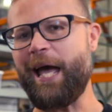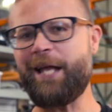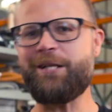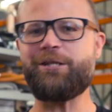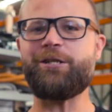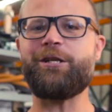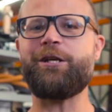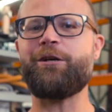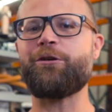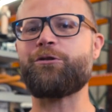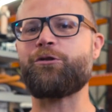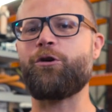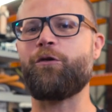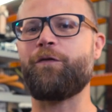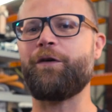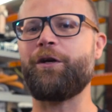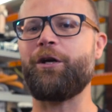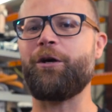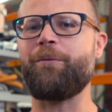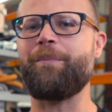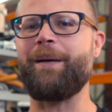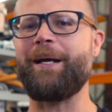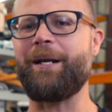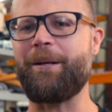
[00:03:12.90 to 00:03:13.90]
engineers over
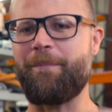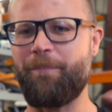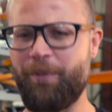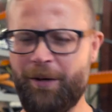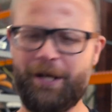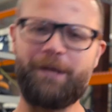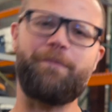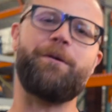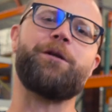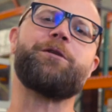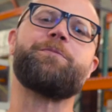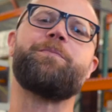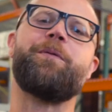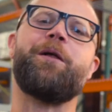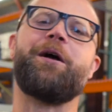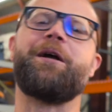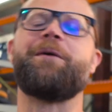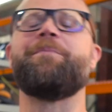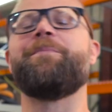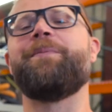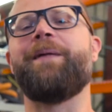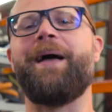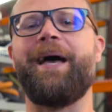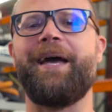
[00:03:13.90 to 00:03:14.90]
here made it pretty much plug
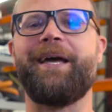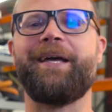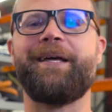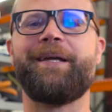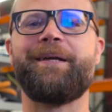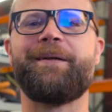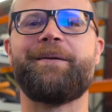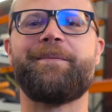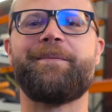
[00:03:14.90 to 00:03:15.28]
and play.